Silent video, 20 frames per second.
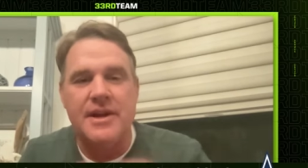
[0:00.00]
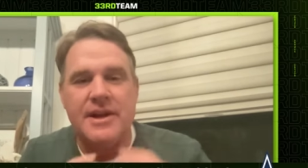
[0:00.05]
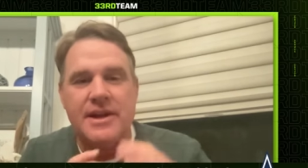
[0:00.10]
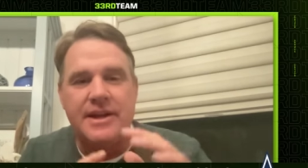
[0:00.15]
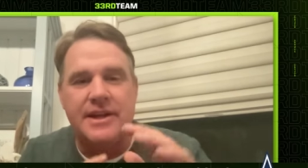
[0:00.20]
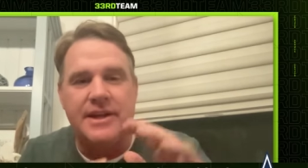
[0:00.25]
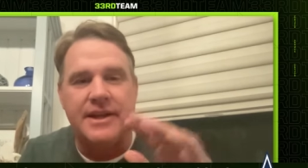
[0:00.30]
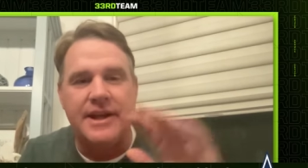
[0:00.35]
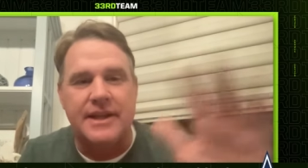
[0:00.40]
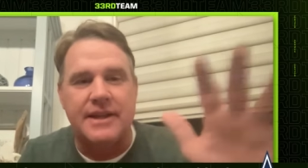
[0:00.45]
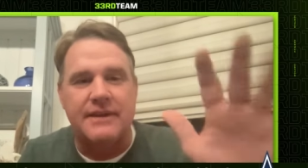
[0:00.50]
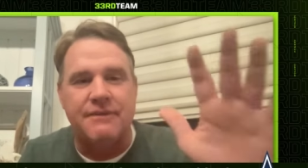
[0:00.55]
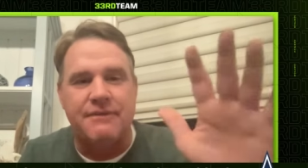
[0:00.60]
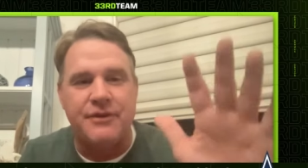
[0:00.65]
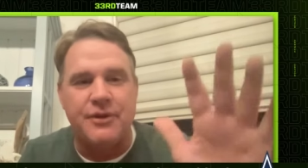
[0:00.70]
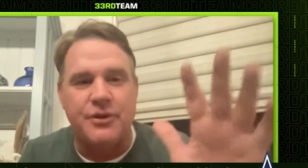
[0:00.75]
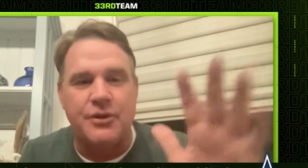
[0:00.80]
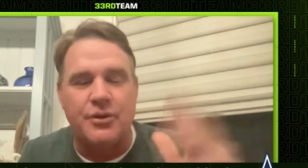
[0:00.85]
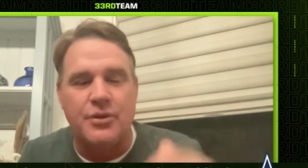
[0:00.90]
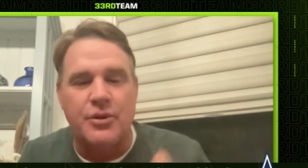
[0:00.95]
kick the
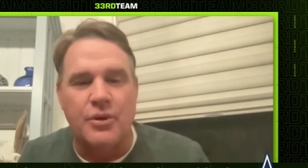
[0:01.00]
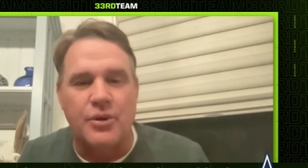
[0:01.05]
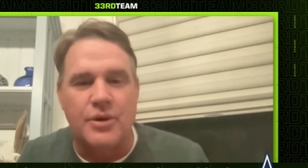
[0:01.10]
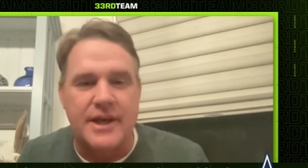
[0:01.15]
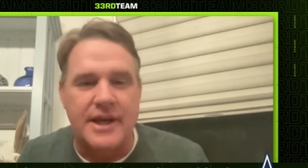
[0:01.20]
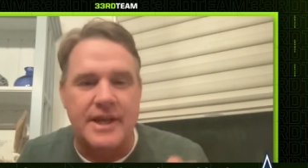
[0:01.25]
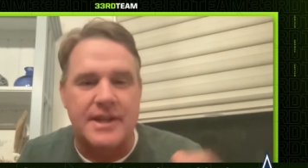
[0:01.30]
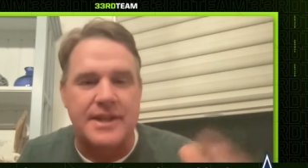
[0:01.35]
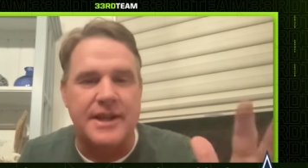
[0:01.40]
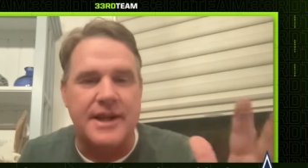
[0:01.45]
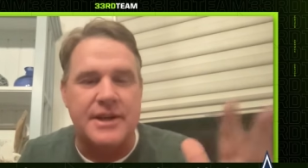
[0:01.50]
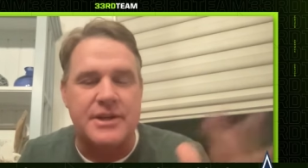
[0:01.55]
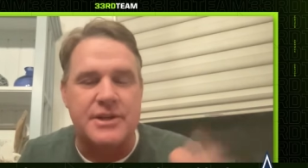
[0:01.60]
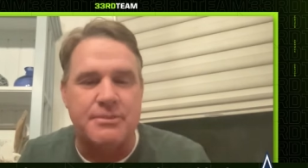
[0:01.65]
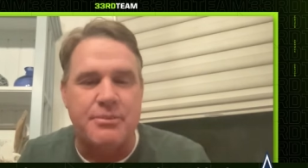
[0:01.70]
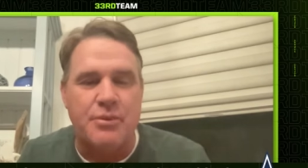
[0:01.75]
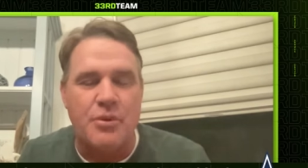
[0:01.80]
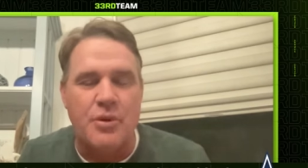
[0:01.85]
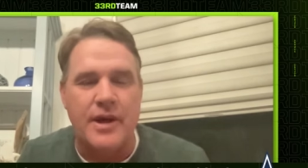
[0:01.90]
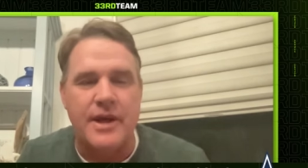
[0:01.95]
field goal, kick the extra
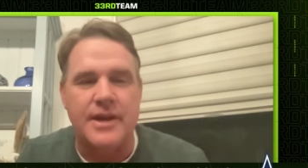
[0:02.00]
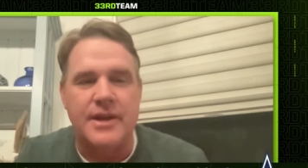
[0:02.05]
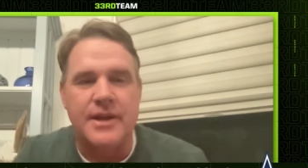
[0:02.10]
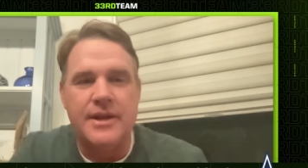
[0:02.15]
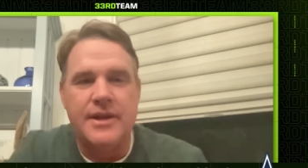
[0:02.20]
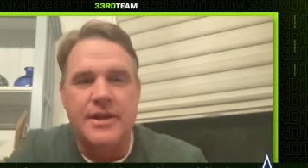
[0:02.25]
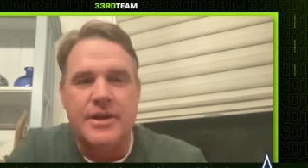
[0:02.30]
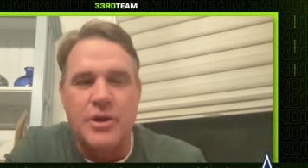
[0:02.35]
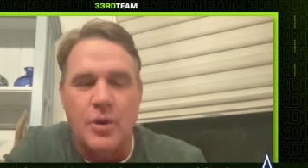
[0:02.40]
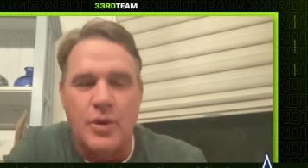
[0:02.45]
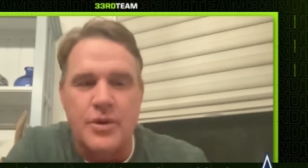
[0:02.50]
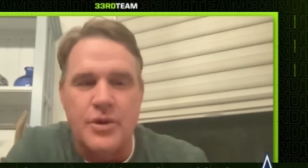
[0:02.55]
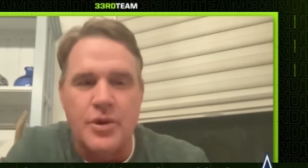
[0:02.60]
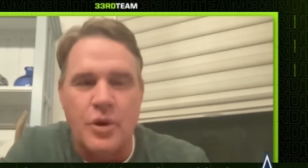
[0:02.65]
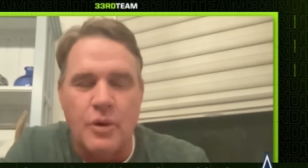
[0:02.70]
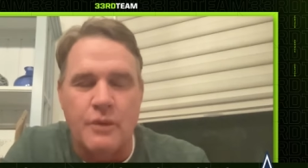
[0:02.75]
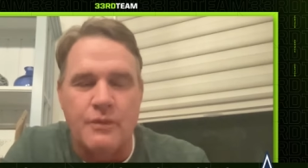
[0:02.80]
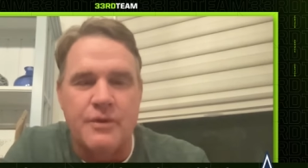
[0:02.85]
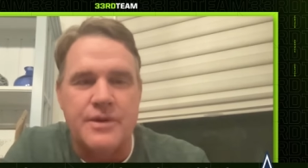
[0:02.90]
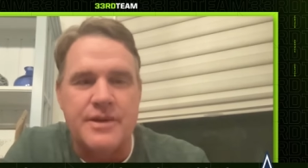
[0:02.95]
point, go into
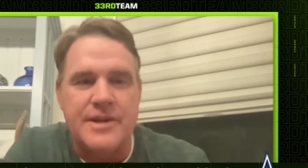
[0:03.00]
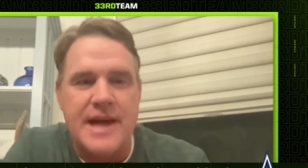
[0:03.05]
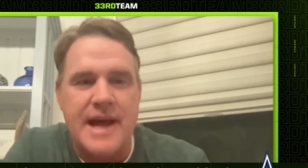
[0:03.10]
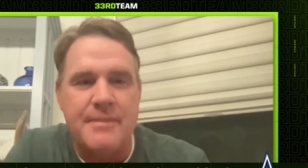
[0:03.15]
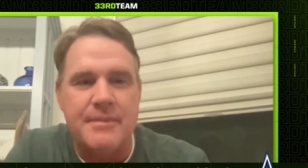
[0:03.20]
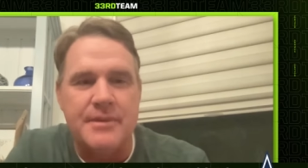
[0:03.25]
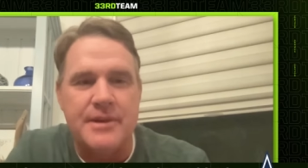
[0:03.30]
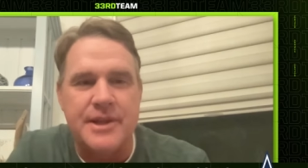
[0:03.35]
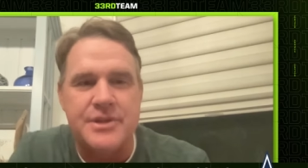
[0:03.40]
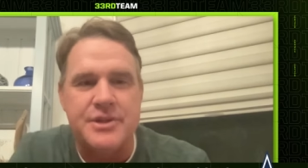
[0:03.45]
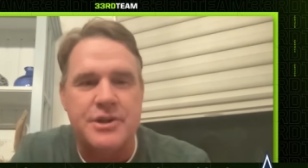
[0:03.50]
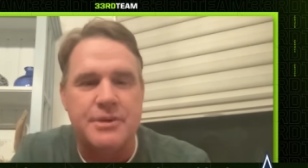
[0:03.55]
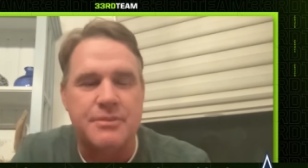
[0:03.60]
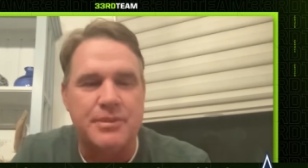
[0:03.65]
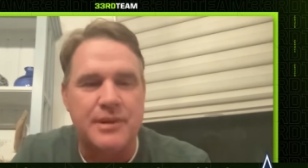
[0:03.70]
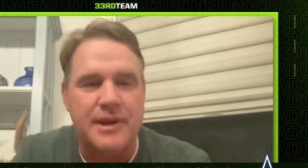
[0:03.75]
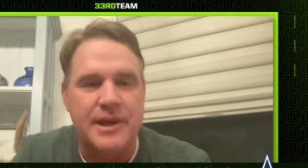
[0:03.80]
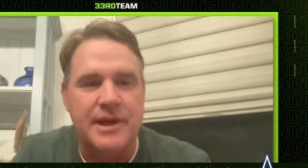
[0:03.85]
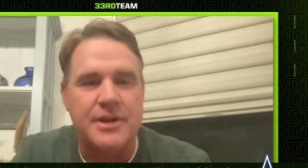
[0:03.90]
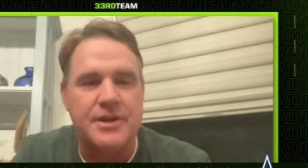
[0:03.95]
overtime, and let your
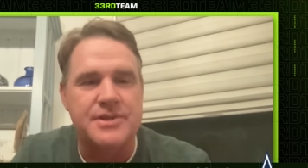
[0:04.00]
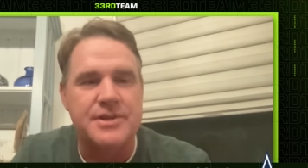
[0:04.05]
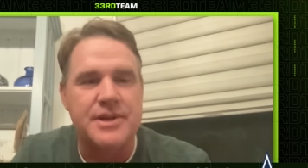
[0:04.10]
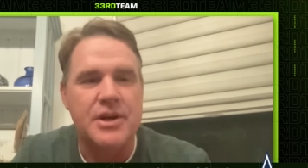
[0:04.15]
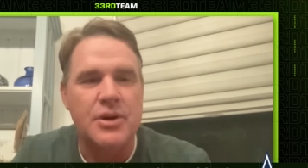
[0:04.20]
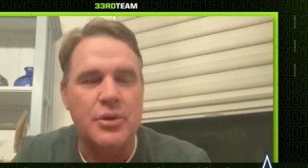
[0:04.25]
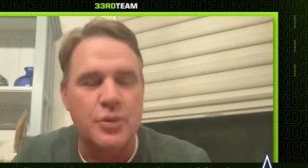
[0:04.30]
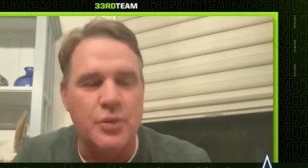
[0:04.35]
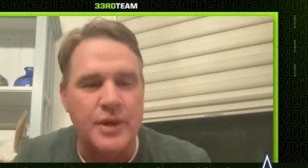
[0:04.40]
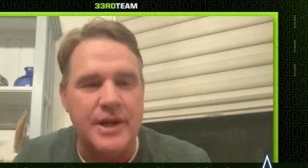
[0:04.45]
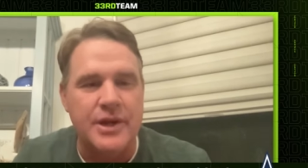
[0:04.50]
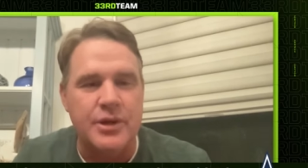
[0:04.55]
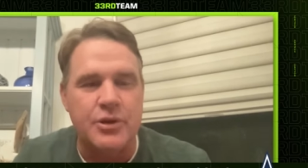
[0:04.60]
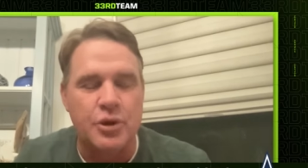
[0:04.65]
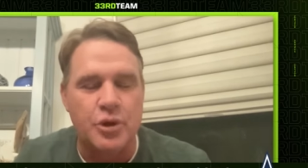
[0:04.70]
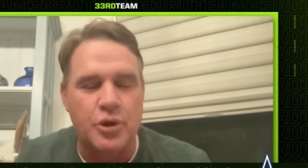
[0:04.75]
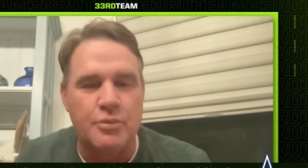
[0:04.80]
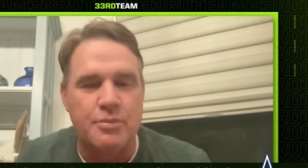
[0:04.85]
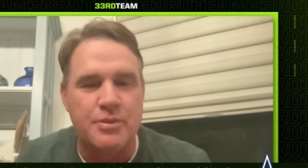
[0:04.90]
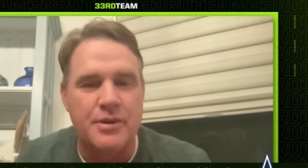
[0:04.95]
players
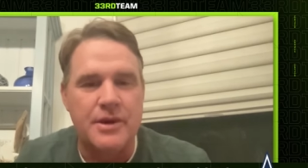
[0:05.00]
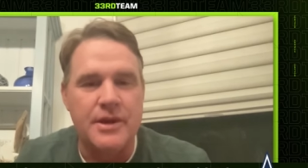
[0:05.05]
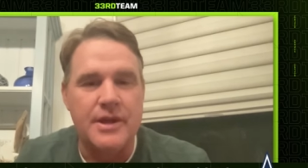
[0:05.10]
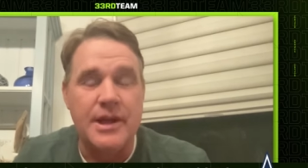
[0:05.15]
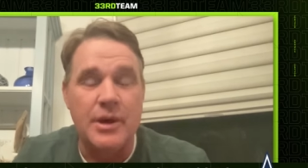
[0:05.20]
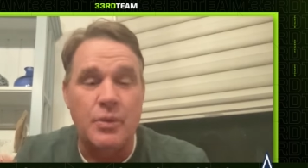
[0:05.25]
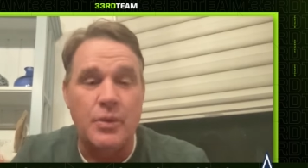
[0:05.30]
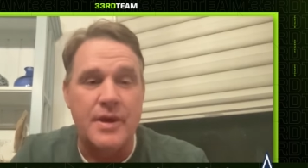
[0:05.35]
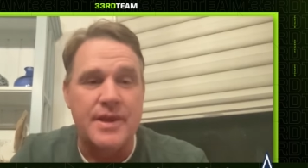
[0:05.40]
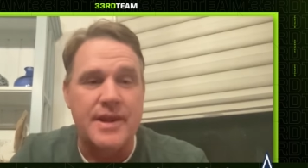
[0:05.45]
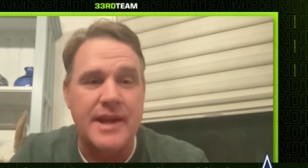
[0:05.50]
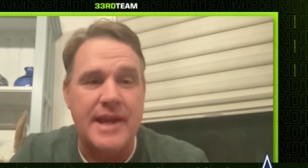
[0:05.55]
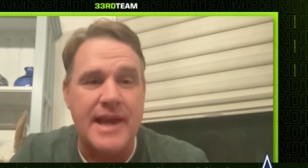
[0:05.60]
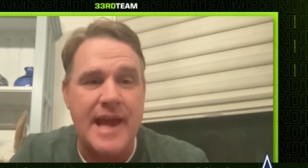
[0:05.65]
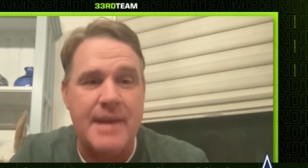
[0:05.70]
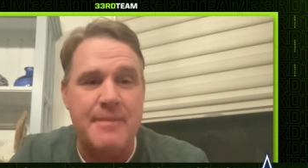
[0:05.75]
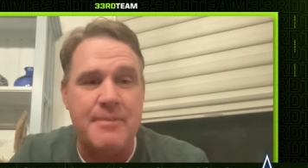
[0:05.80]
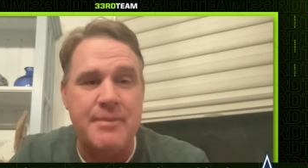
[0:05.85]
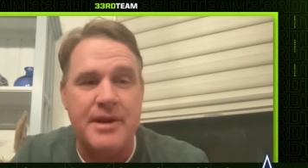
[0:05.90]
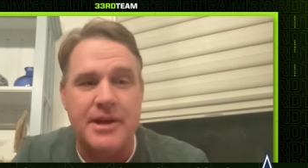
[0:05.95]
regroup and win the
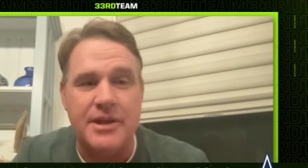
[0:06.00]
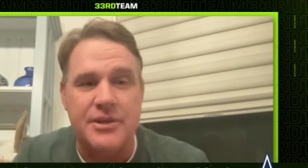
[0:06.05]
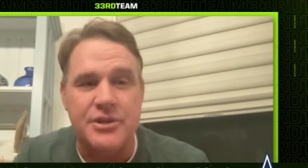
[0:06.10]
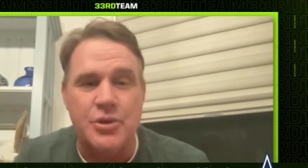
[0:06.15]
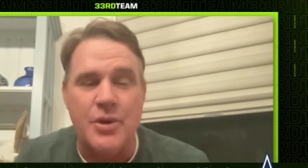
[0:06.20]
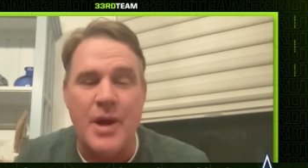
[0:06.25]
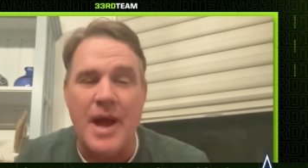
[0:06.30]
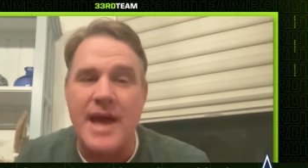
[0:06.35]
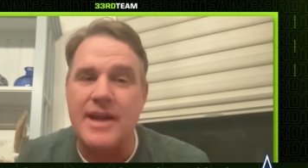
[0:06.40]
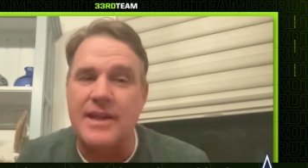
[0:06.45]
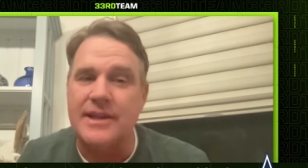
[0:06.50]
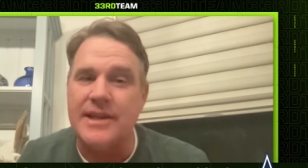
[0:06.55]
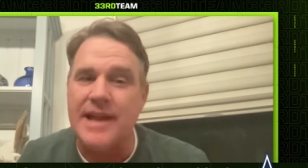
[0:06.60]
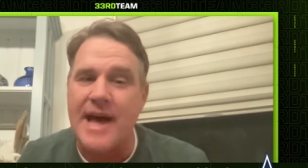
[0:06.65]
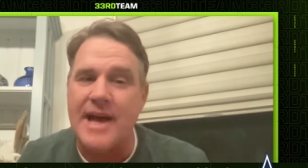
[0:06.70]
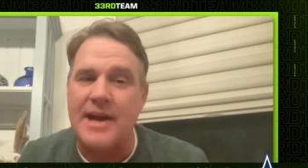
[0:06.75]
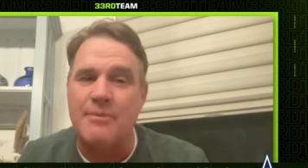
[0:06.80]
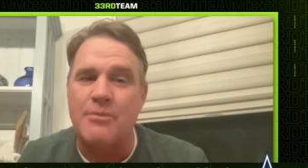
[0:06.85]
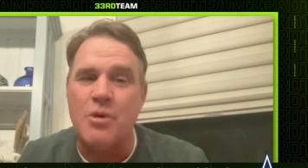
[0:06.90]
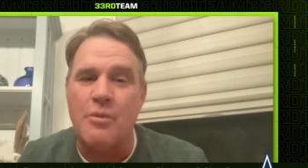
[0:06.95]
game because you had a
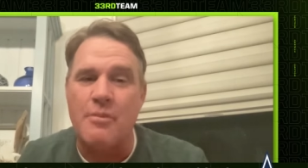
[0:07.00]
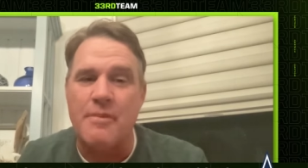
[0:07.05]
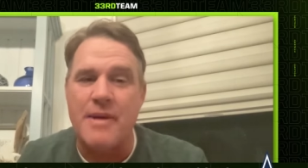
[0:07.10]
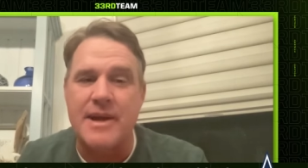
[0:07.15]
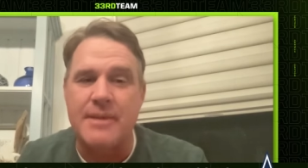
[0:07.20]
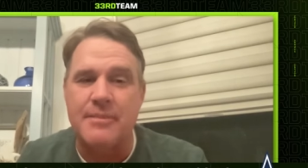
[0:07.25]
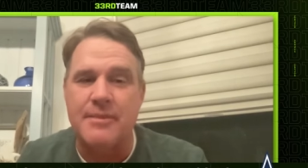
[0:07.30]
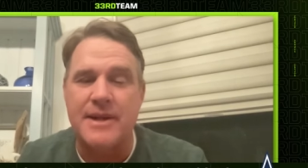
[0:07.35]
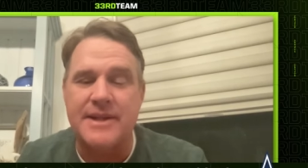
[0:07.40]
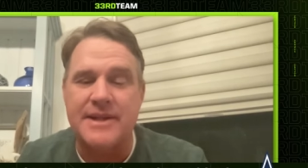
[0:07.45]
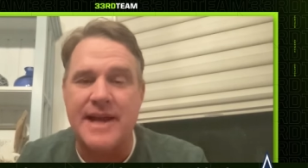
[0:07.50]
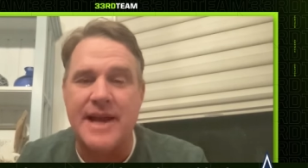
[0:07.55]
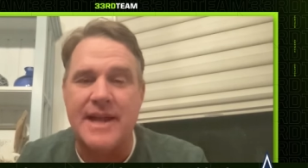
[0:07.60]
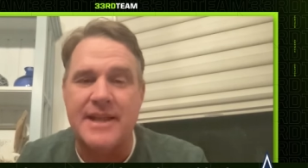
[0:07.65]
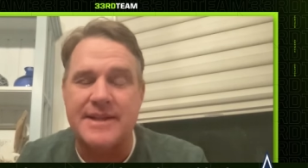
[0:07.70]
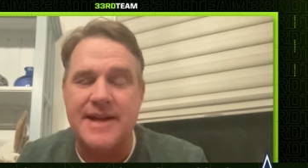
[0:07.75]
lot of momentum at that